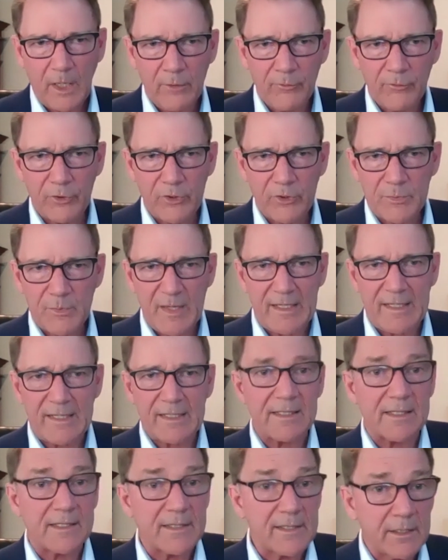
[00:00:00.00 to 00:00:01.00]
for as many
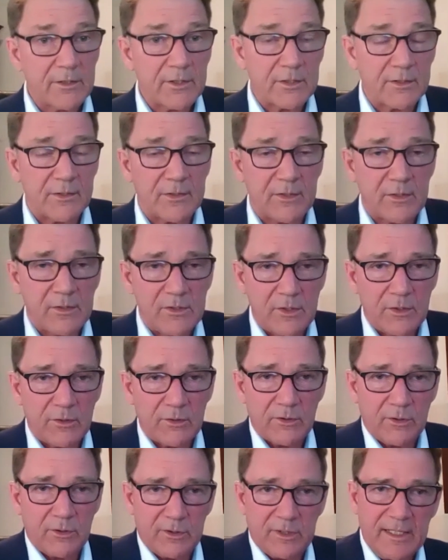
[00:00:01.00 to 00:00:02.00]
concessions as you
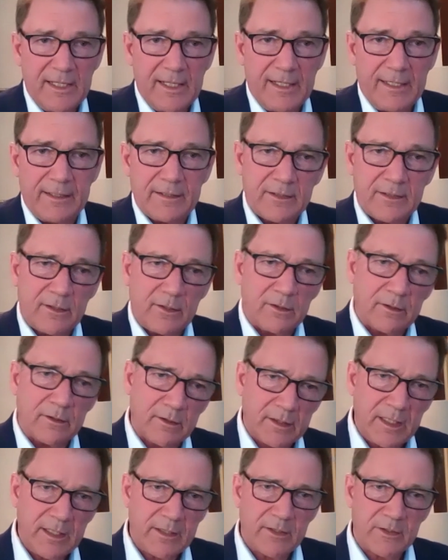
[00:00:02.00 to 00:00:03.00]
could get on
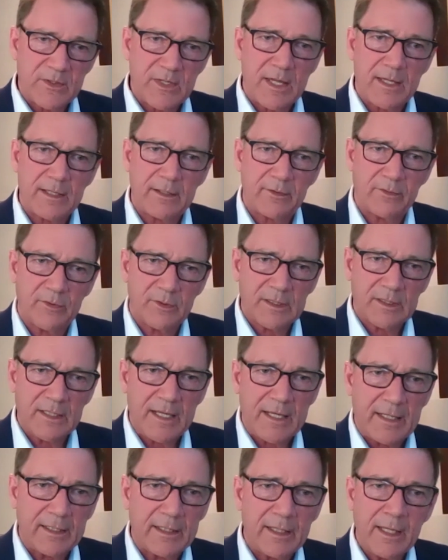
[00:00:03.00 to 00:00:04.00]
either side of the
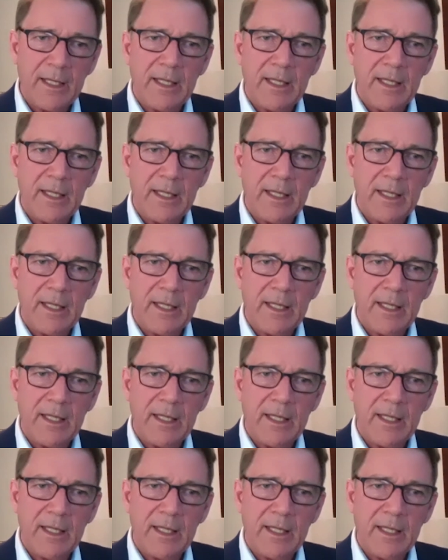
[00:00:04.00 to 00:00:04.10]
lake,